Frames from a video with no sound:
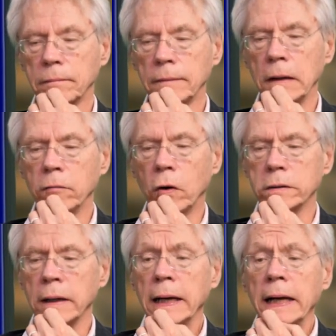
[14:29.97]
Of course,
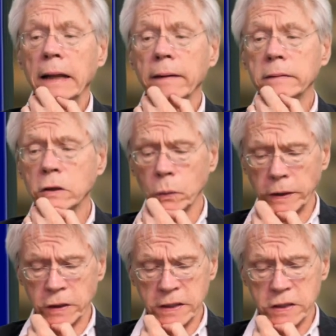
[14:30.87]
the
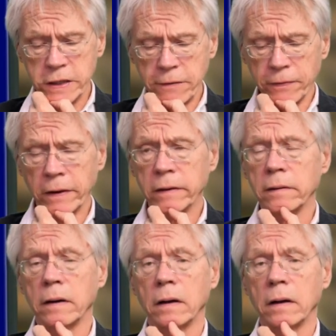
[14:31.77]
situation is different